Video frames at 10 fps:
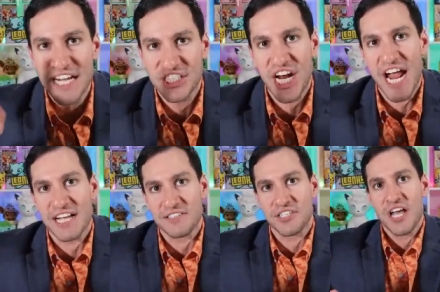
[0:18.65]
a
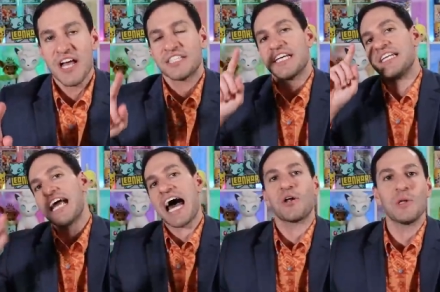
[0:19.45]
chance to
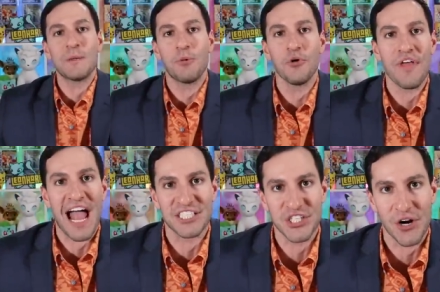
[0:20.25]
not only pull
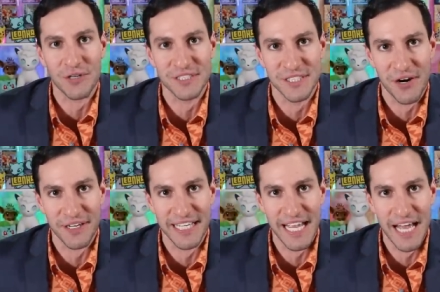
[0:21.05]
that
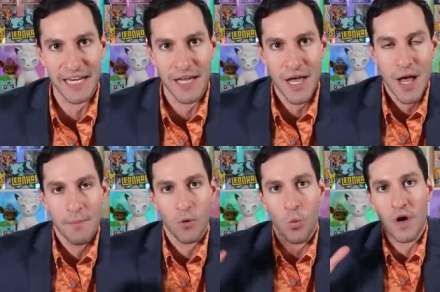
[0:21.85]
Charizard again,
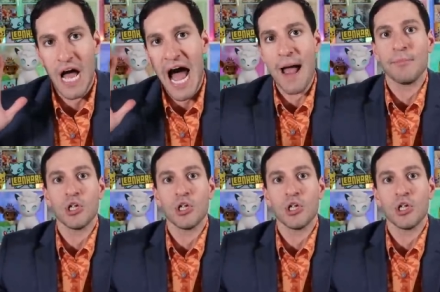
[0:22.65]
but what I'm